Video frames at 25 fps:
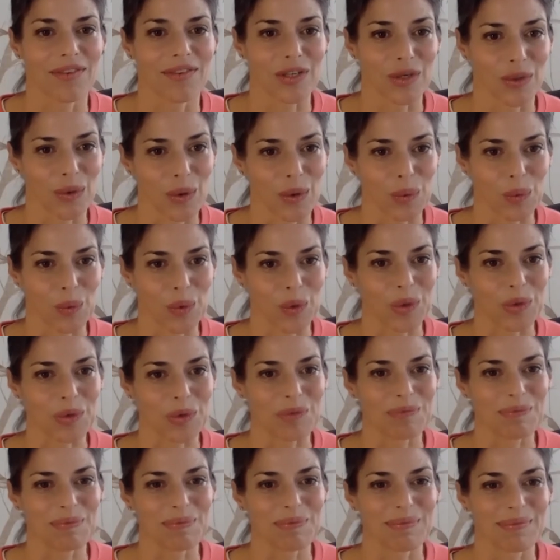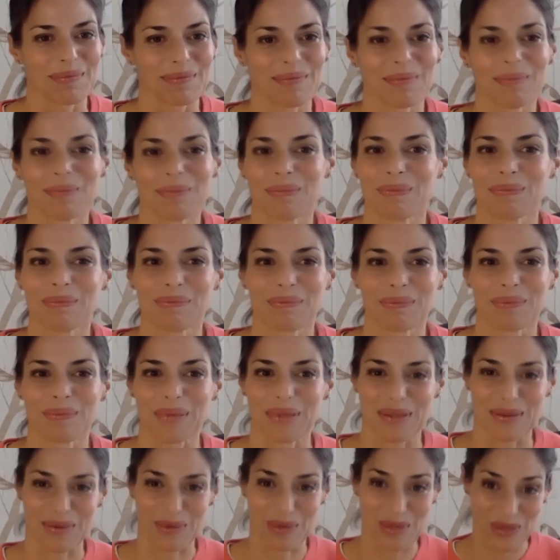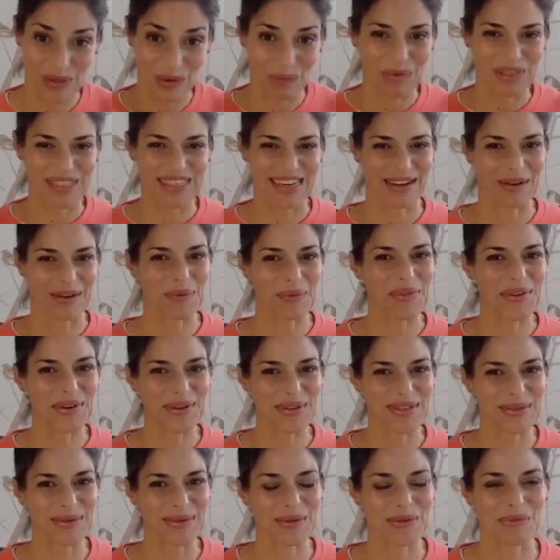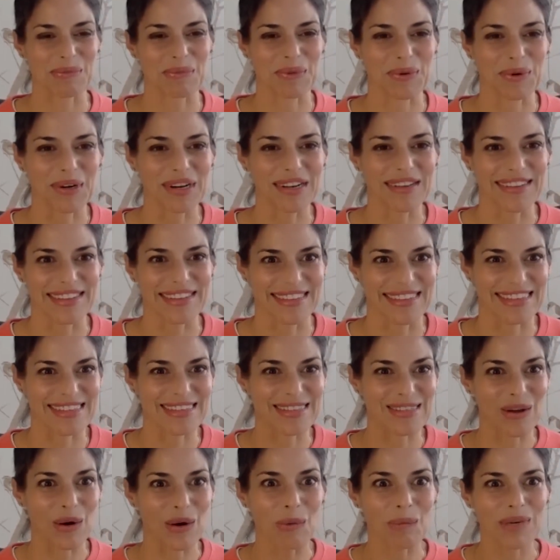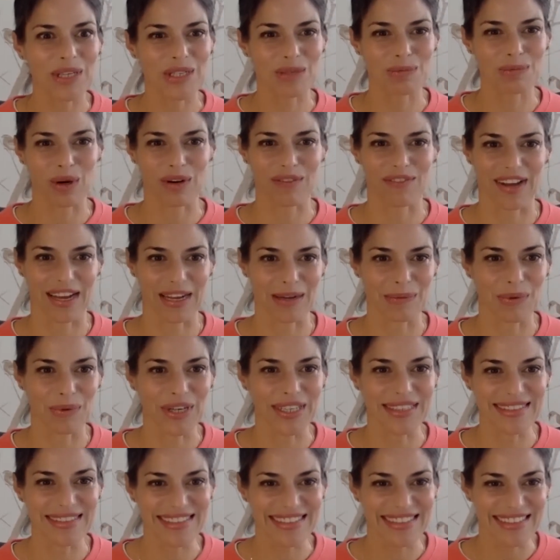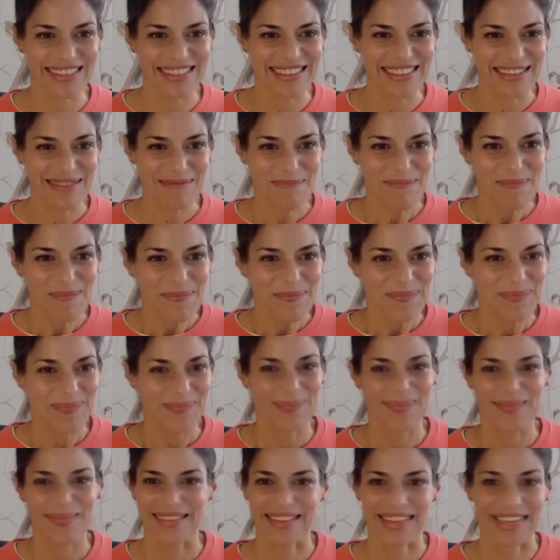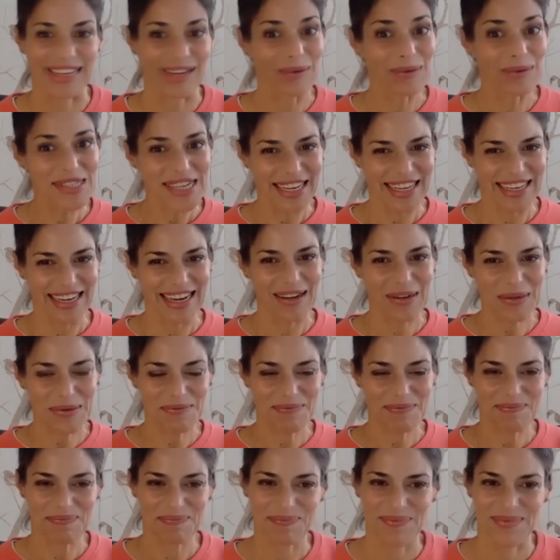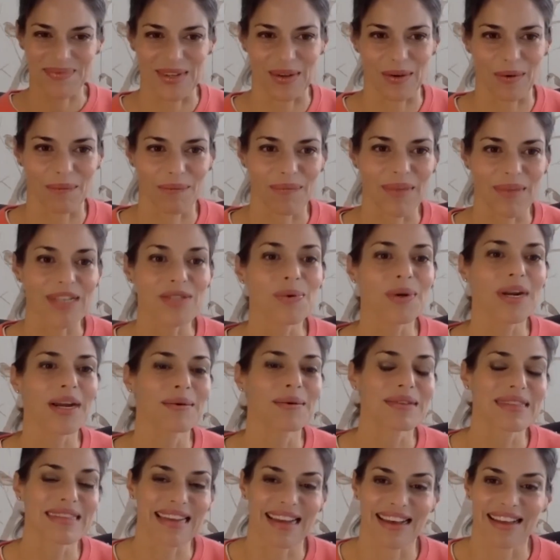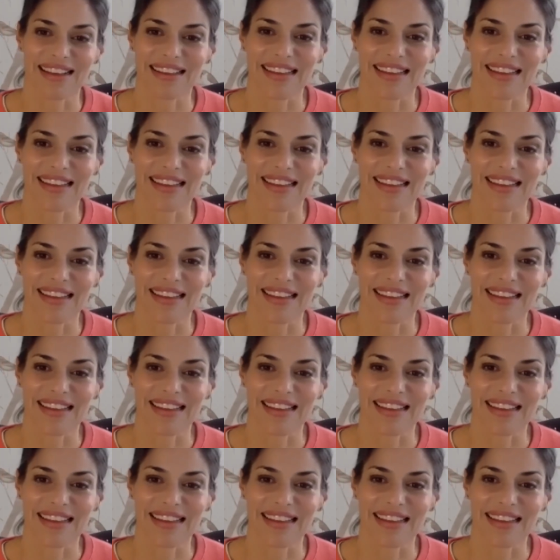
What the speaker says: your own world, but there's so much out there to explore that's so much more vibrant. Go check it out. So that's what I would tell.